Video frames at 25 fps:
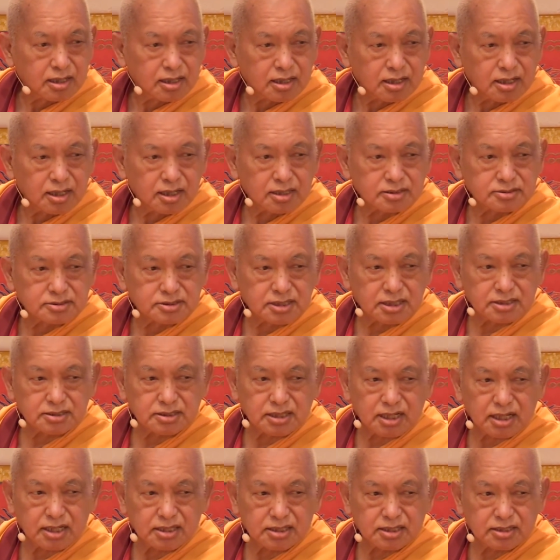And then
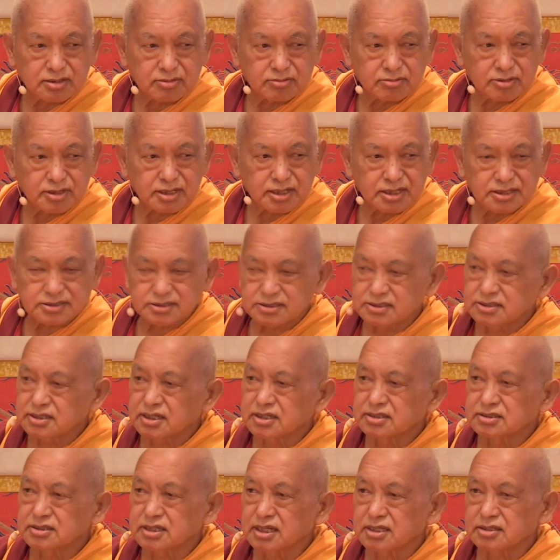Alan Wallace,
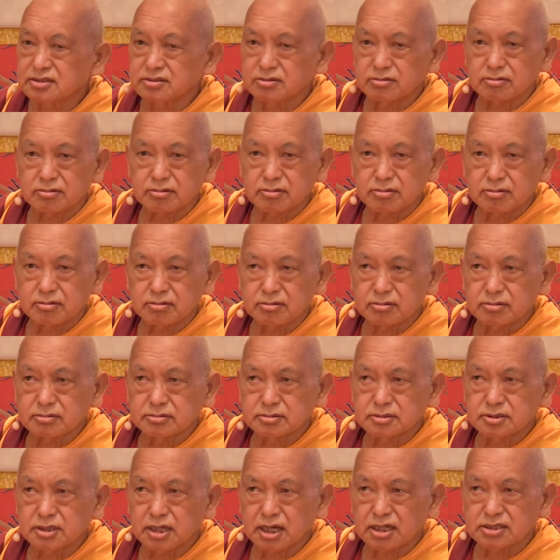and then
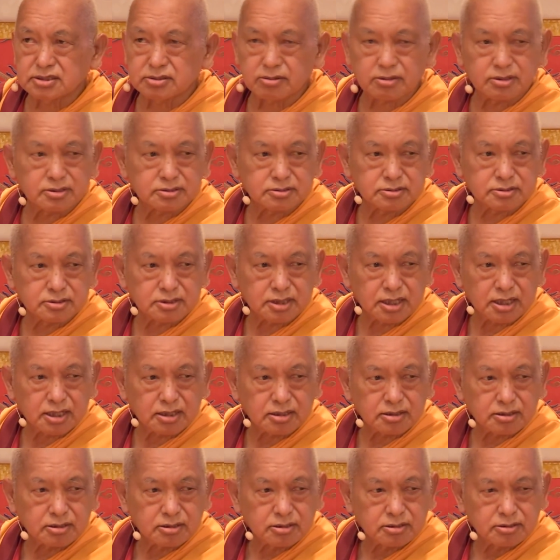the other
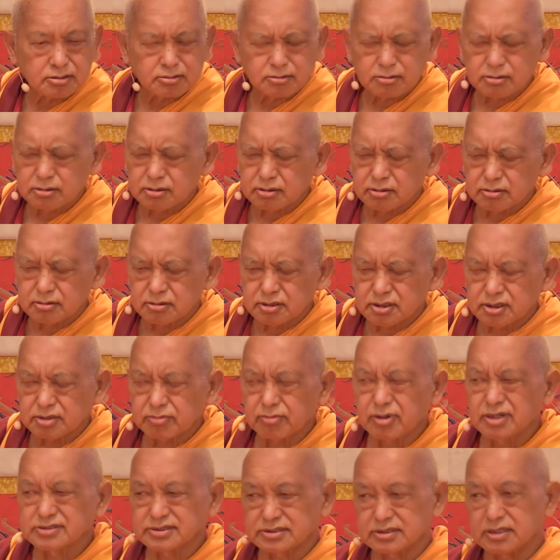one, he
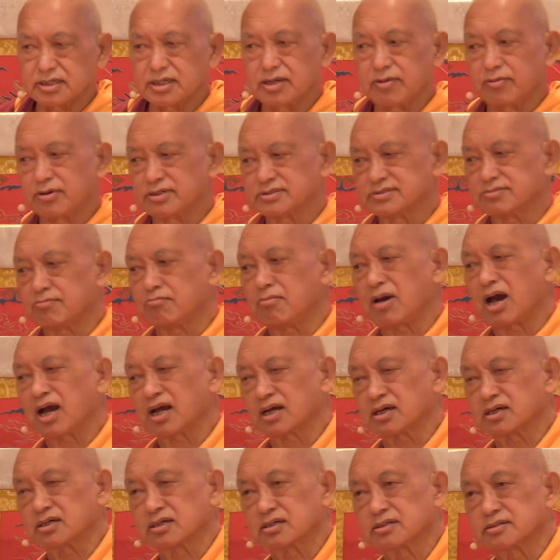was a
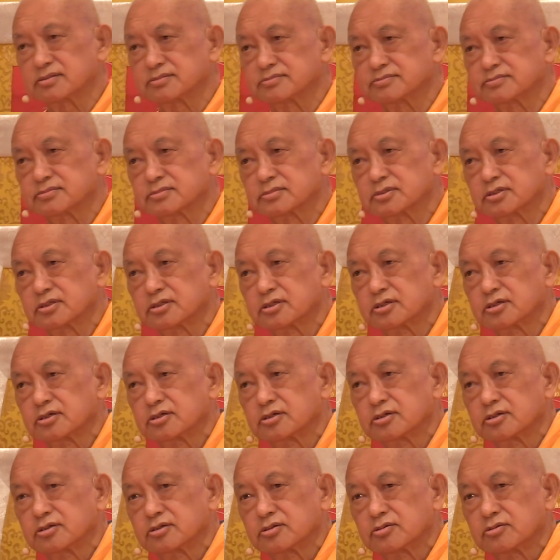monk.
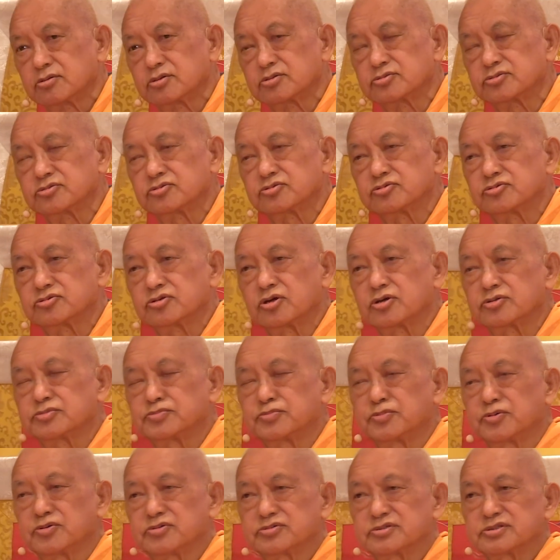One who wrote
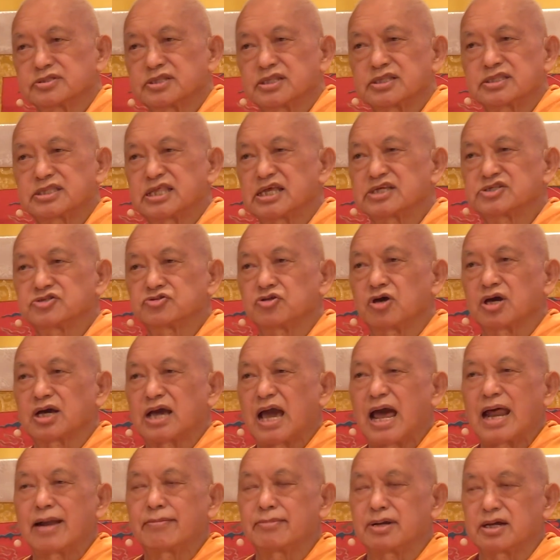book, there is no
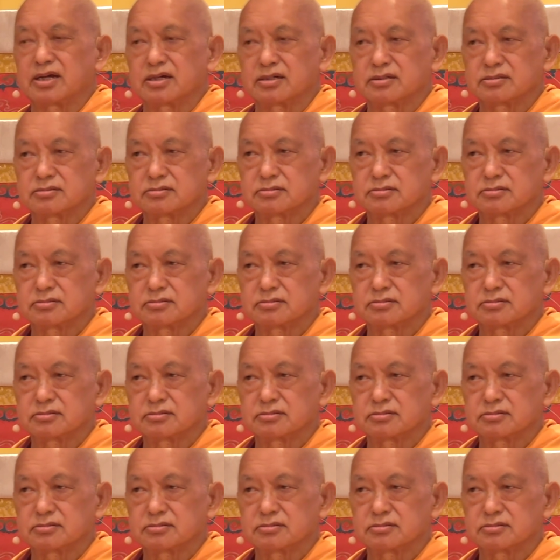karma.